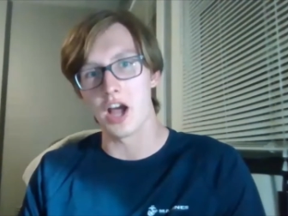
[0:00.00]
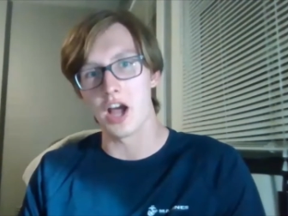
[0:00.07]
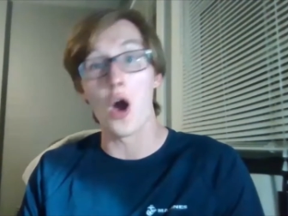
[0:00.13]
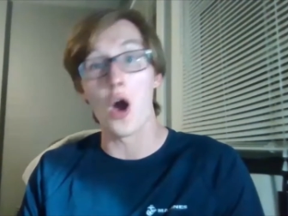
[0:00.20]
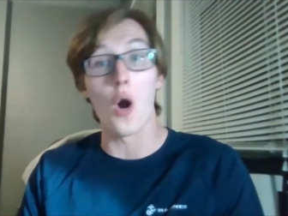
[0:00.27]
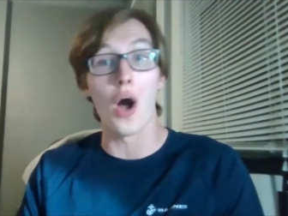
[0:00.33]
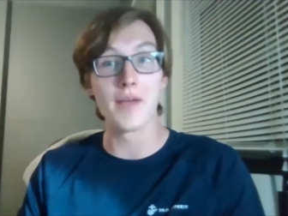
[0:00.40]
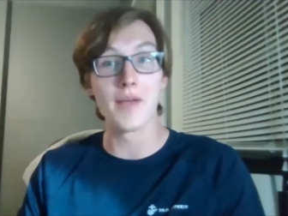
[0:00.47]

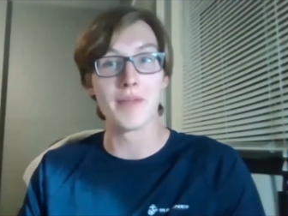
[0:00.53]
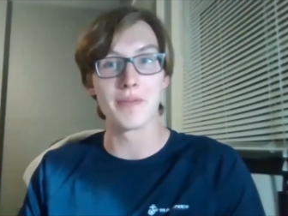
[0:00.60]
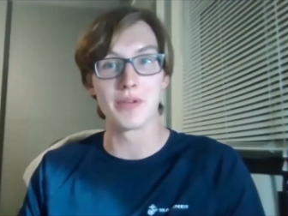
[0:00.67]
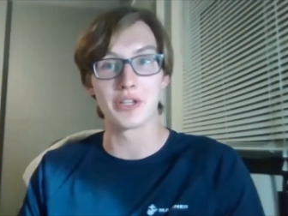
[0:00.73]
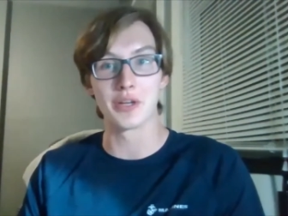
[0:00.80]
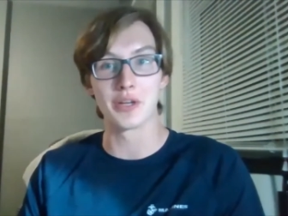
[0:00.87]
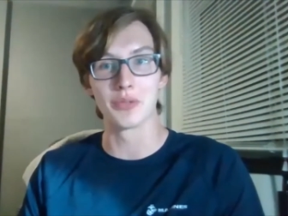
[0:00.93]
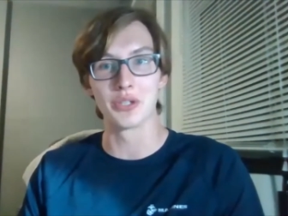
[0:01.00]
Oh, I may be
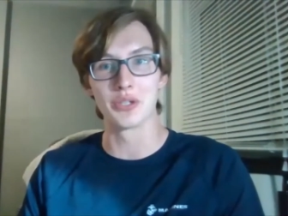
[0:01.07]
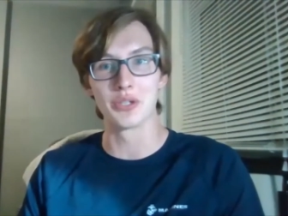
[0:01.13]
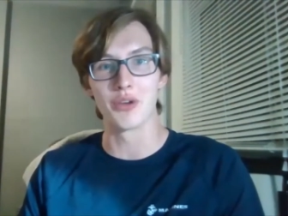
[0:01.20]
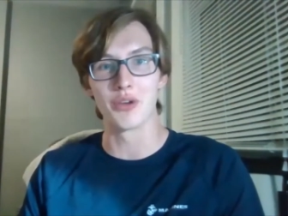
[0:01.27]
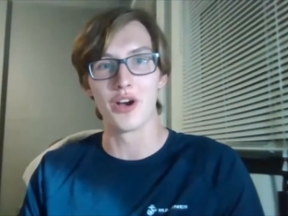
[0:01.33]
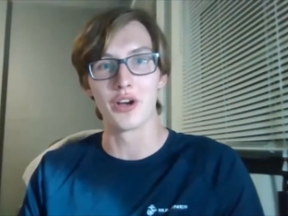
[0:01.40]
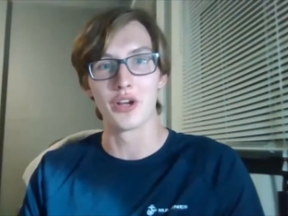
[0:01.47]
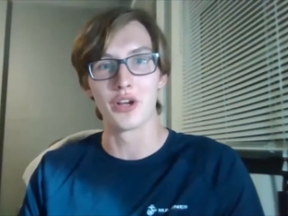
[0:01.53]
completely
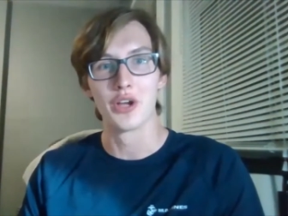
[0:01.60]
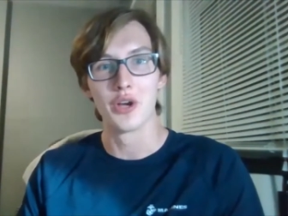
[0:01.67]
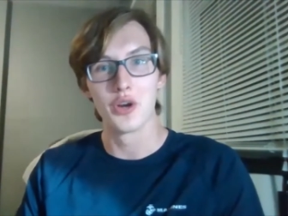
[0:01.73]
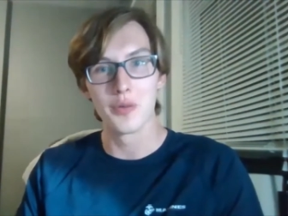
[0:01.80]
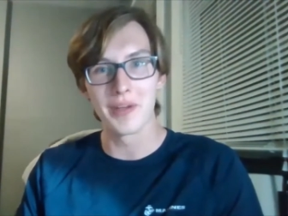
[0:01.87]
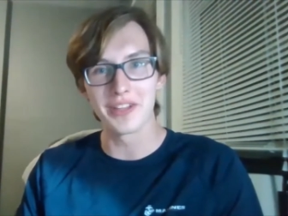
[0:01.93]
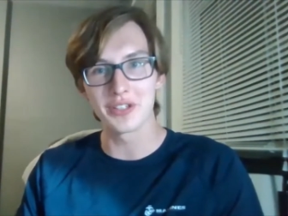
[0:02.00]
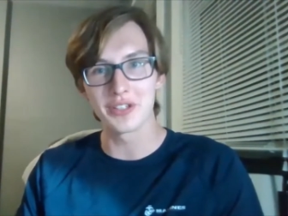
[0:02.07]
wrong. Who
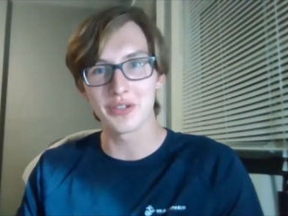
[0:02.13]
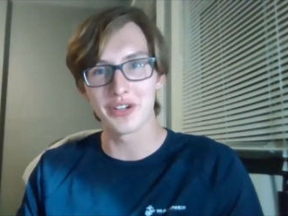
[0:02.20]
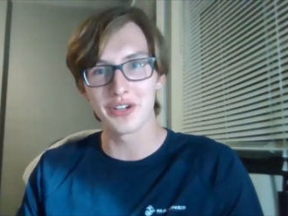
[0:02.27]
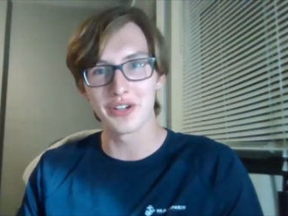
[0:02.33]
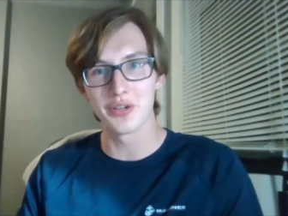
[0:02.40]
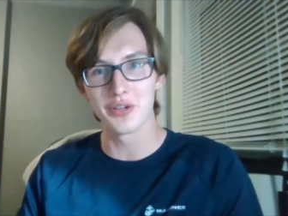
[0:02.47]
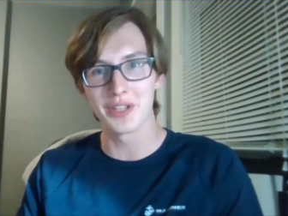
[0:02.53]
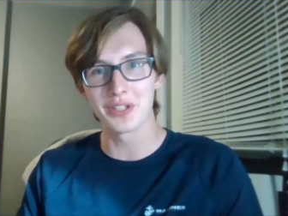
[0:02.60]
made the
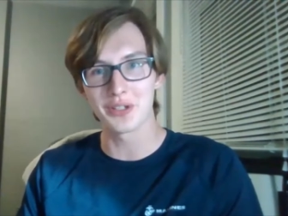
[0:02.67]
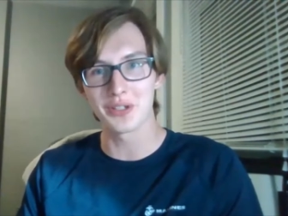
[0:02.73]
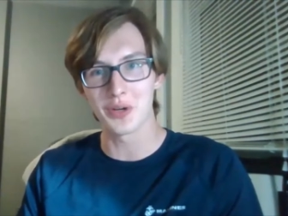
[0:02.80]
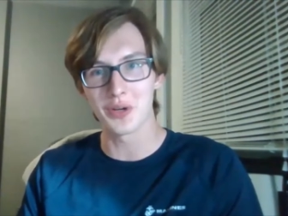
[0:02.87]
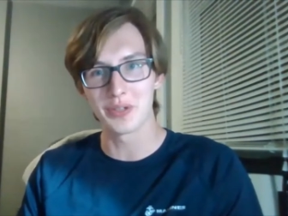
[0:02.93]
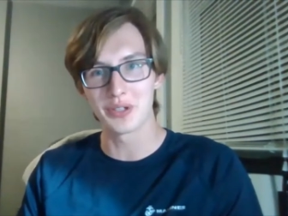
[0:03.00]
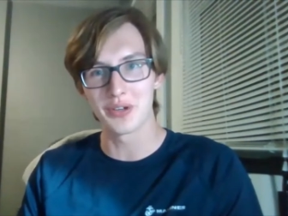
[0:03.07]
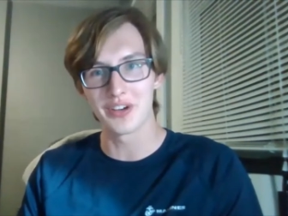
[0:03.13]
grill? Who made the
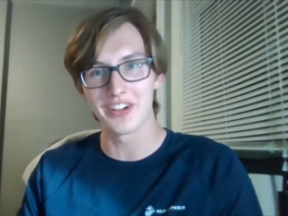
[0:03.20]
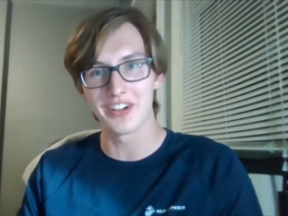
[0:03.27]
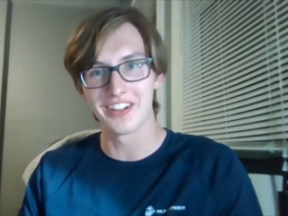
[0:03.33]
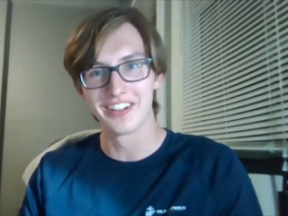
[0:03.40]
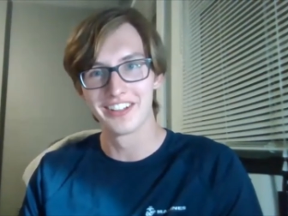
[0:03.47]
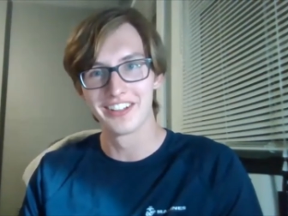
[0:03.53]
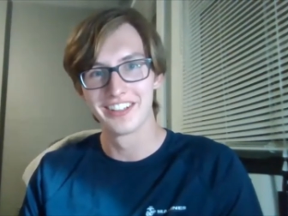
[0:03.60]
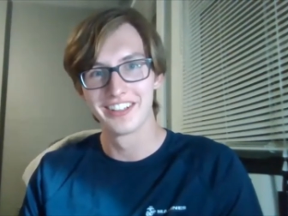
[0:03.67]
Coleman grill?
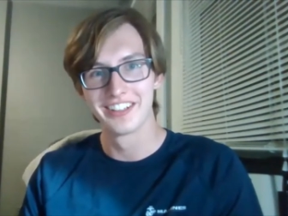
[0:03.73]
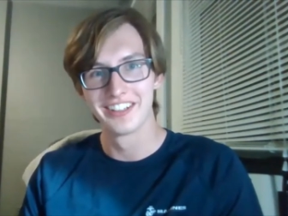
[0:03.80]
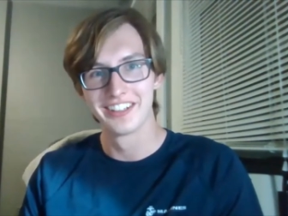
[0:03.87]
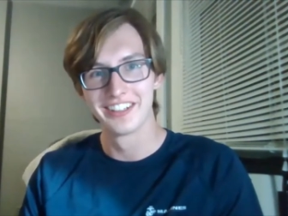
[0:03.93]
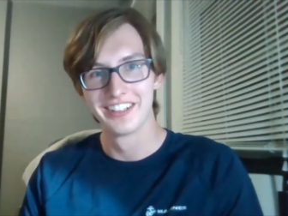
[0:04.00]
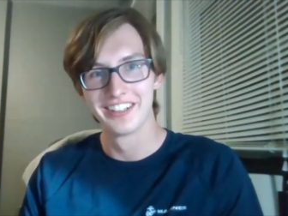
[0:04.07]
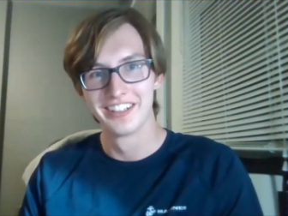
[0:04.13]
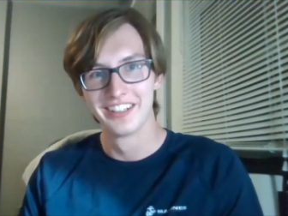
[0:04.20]

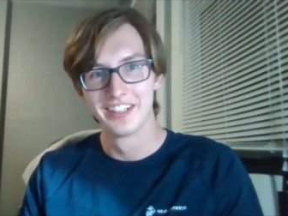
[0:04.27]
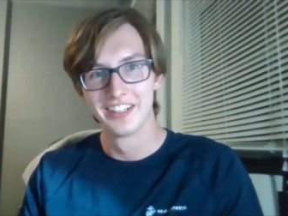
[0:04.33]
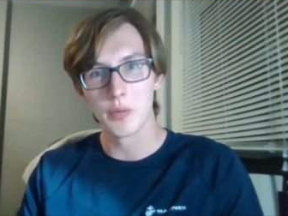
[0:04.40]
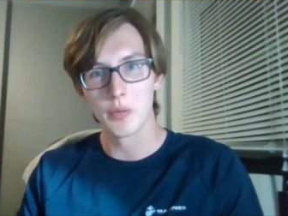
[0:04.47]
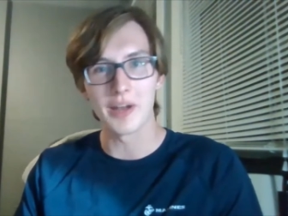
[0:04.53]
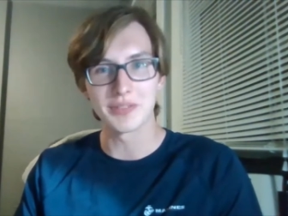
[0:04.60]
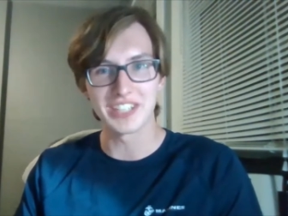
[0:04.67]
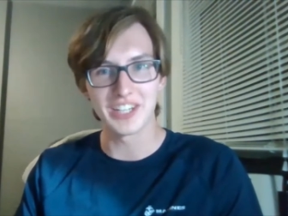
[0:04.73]

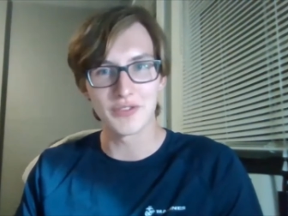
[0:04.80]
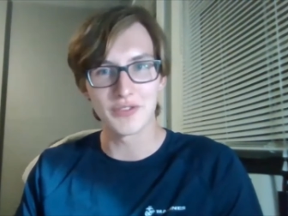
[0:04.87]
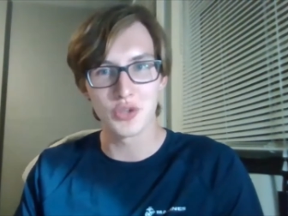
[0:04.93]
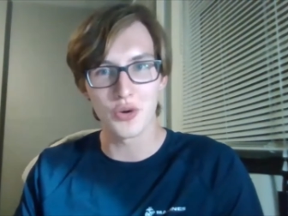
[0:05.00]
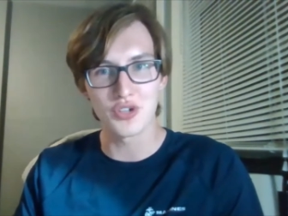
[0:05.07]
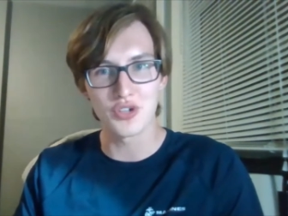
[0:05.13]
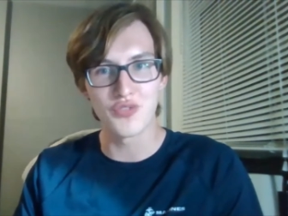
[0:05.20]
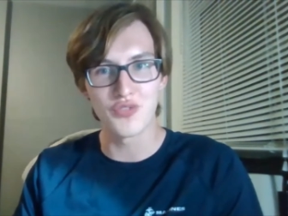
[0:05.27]
Wait, I'm thinking of
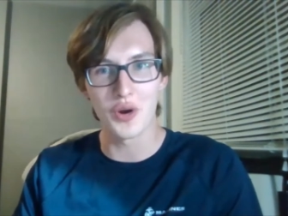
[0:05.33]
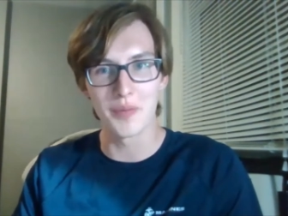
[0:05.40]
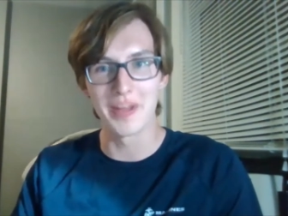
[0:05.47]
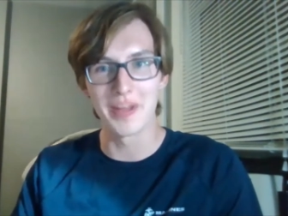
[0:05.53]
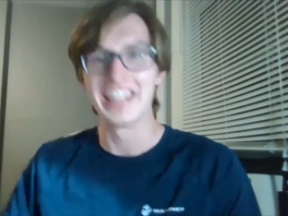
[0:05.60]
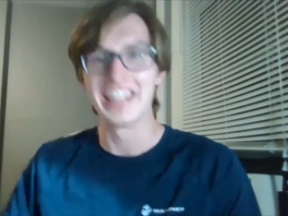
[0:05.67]
George Foreman.